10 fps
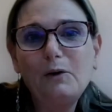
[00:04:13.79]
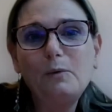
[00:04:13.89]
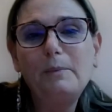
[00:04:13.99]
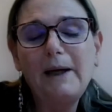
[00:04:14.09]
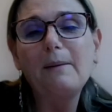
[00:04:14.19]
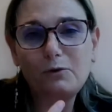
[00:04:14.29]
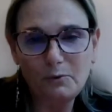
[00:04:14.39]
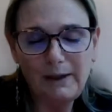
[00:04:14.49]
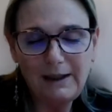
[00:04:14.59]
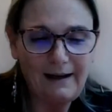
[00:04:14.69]
be able
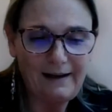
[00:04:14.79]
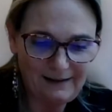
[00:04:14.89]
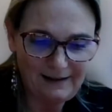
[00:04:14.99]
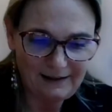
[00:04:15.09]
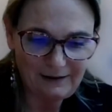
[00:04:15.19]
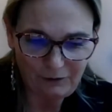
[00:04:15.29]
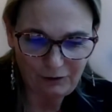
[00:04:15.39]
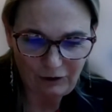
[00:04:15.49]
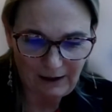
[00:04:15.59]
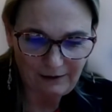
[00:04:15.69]
to read at the end of the
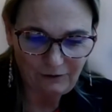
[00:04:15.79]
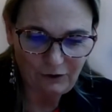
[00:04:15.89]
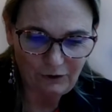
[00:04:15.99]
challenge